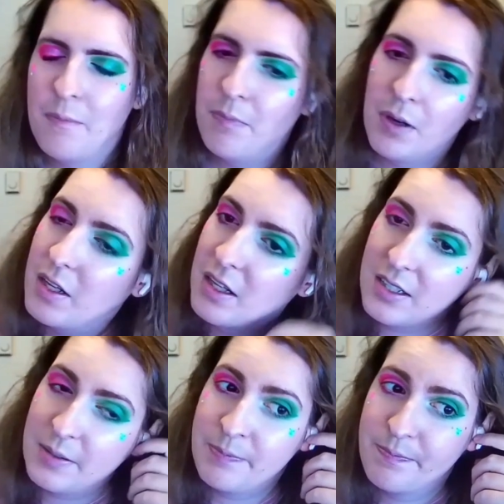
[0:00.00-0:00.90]
But
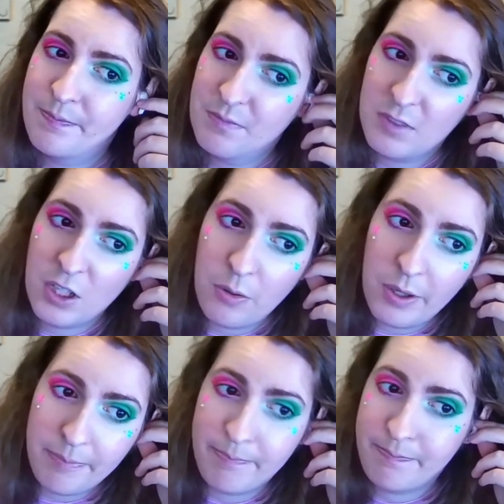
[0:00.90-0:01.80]
you know
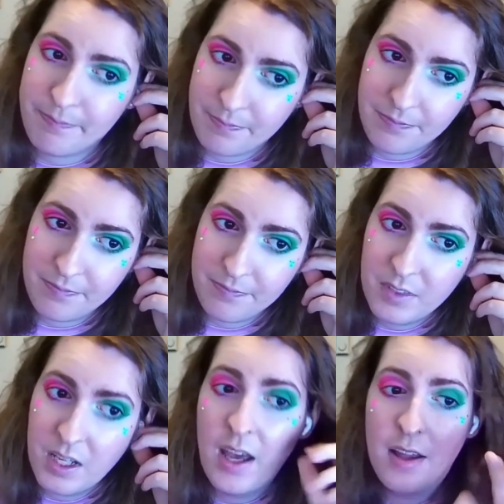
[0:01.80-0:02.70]
what?
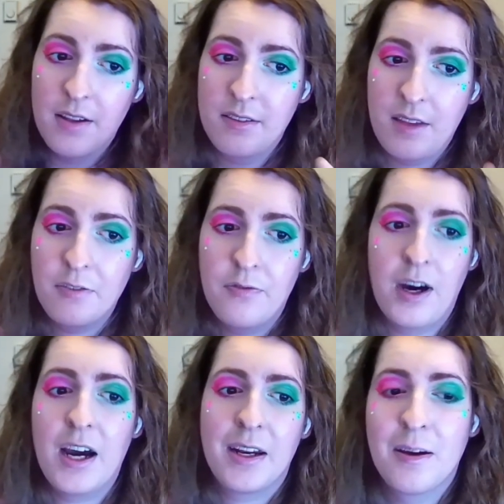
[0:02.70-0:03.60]
That's
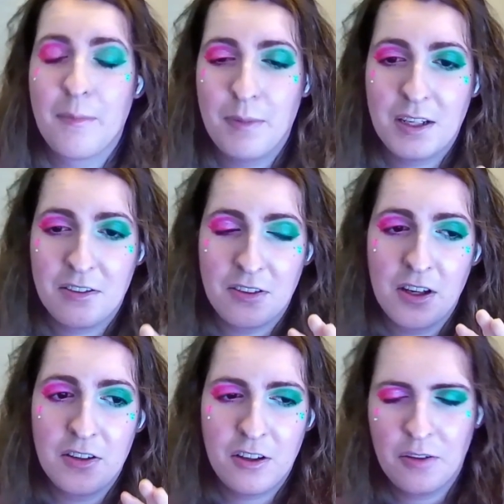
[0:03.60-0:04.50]
fine because
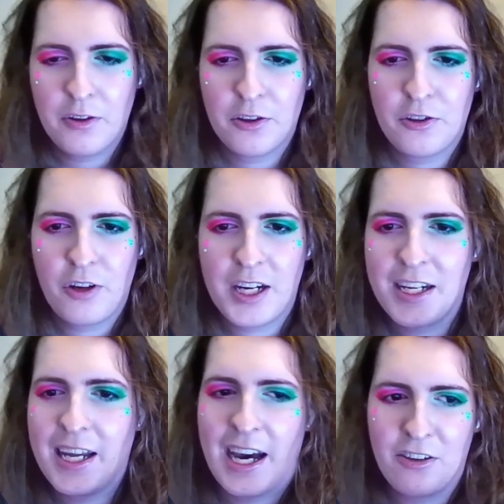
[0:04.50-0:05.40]
none of their
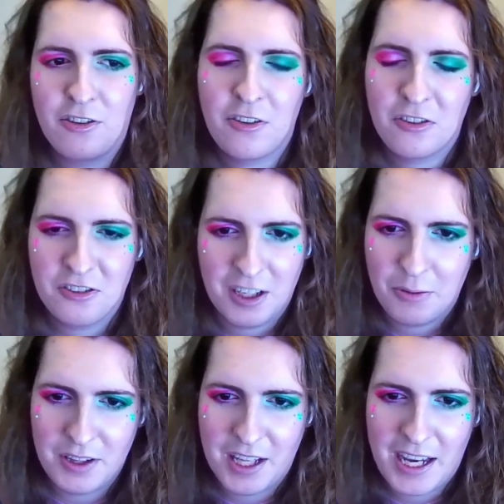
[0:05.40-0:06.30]
training actually looks like
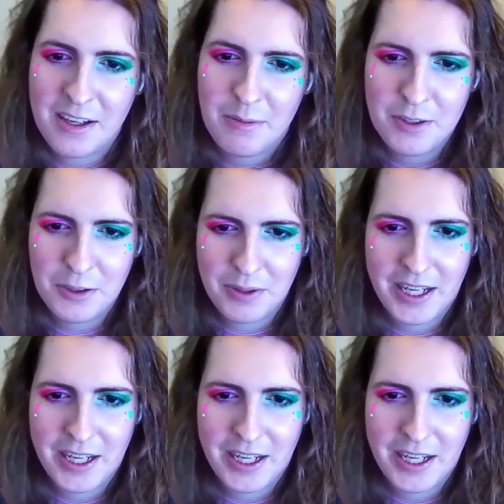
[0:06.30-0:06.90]
what they end up doing